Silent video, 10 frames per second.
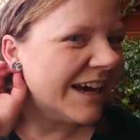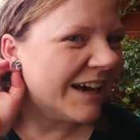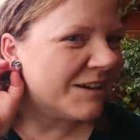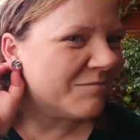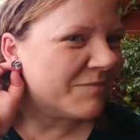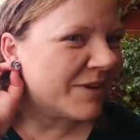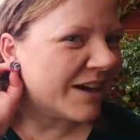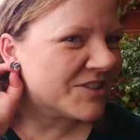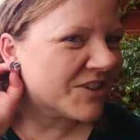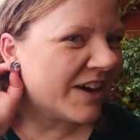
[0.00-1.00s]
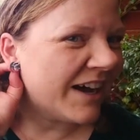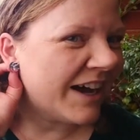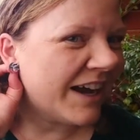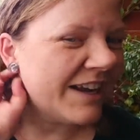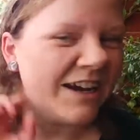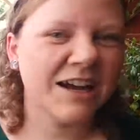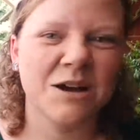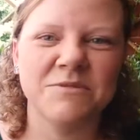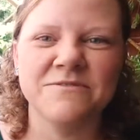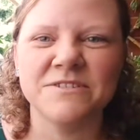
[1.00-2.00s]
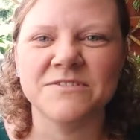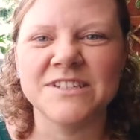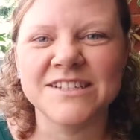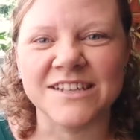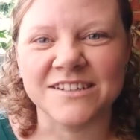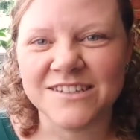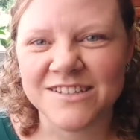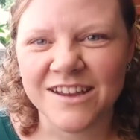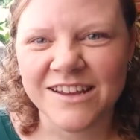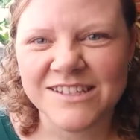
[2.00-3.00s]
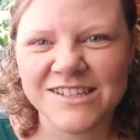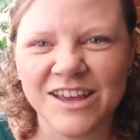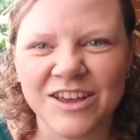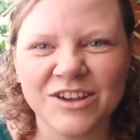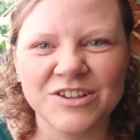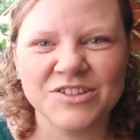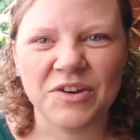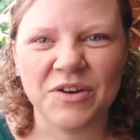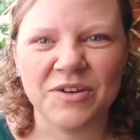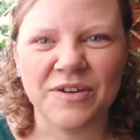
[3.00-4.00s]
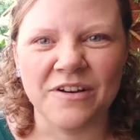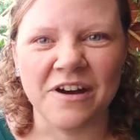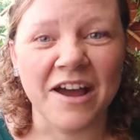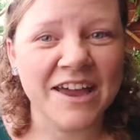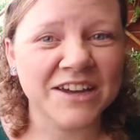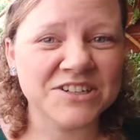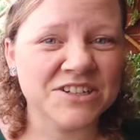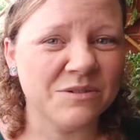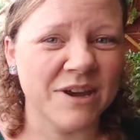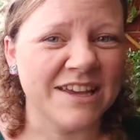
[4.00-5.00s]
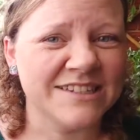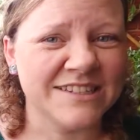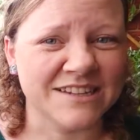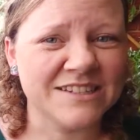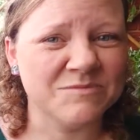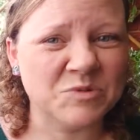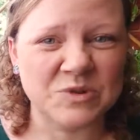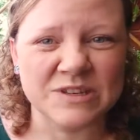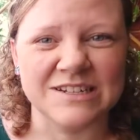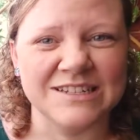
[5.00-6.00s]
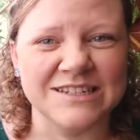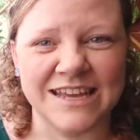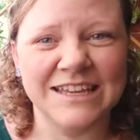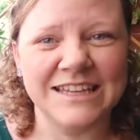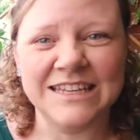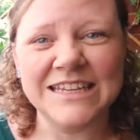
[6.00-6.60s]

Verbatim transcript: um, but I tried a couple of different stud designs. So I actually wear studs more than danglies.